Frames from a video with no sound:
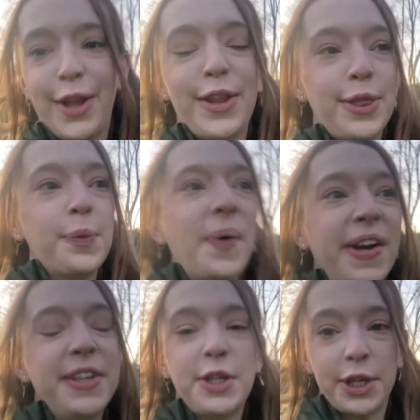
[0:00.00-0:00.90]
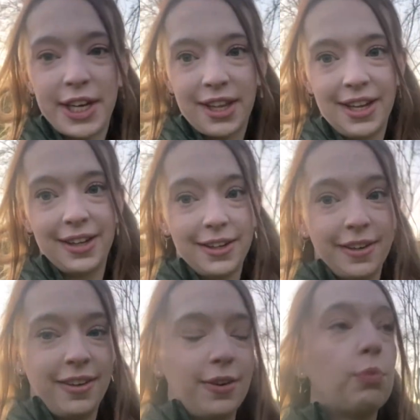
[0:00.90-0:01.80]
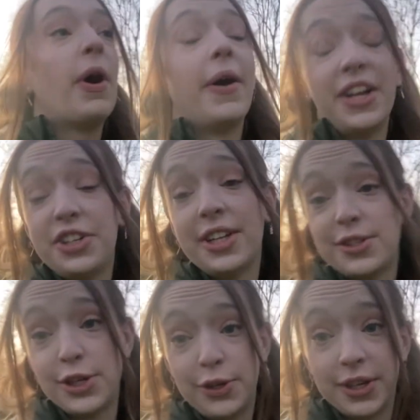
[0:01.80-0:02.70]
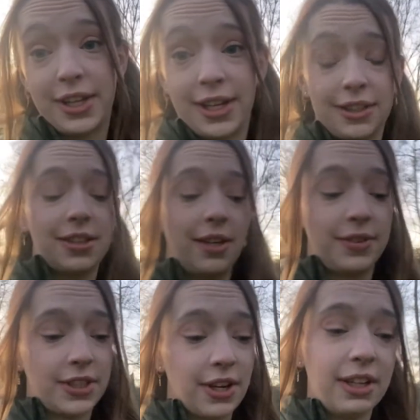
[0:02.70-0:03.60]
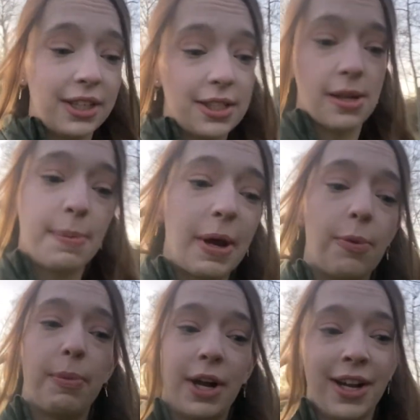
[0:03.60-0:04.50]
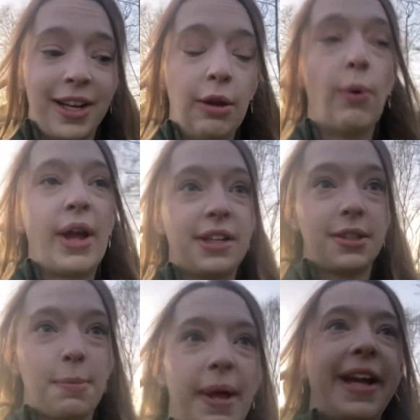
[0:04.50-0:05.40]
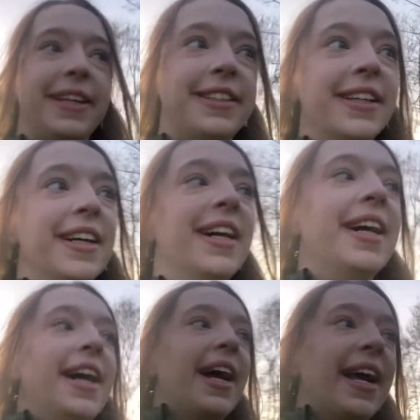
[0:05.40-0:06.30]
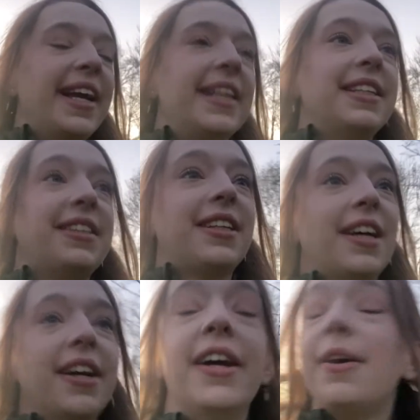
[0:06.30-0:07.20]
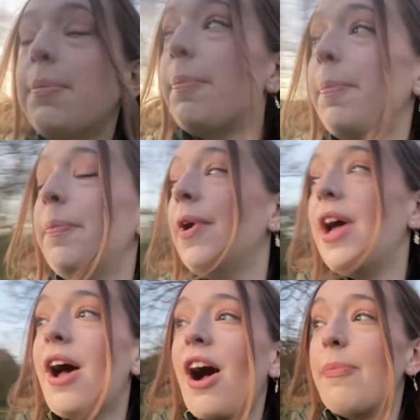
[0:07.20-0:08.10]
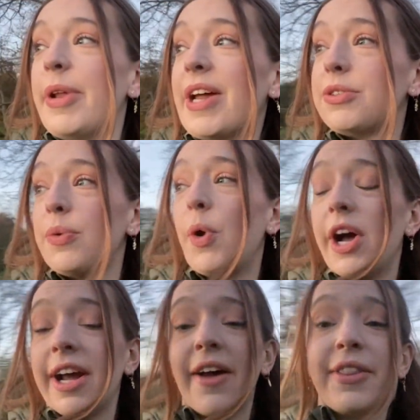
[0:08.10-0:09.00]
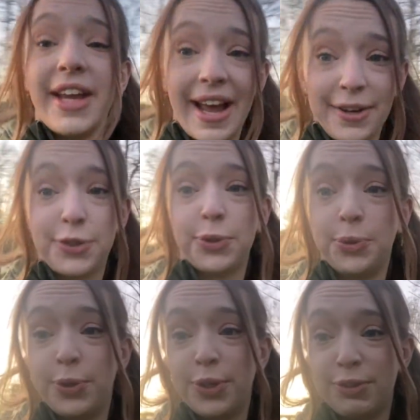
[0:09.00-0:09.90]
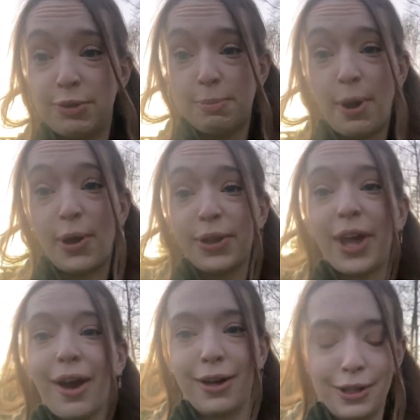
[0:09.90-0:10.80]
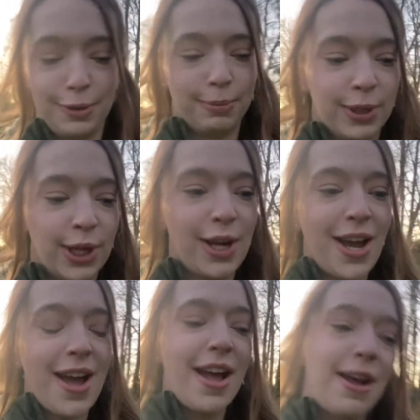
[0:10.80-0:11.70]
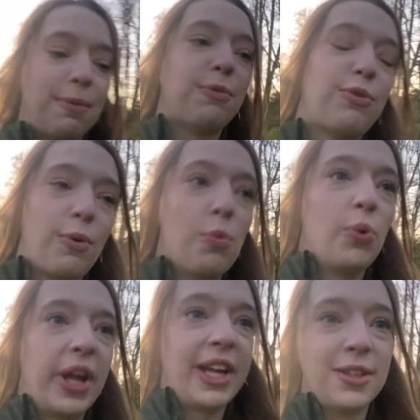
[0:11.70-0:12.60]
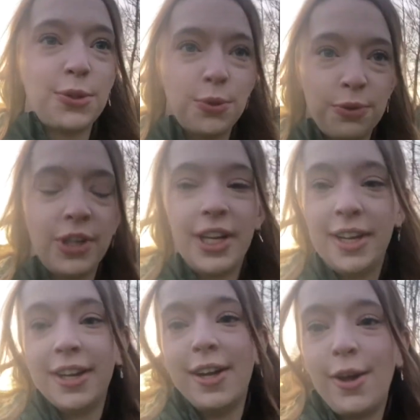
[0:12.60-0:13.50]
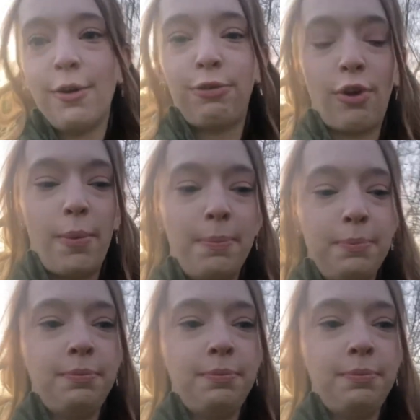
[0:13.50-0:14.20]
The one good thing, well, actually there's two good things I've decided about my little escapade. Is I've been able to work out the actual footpath home from walking sort of from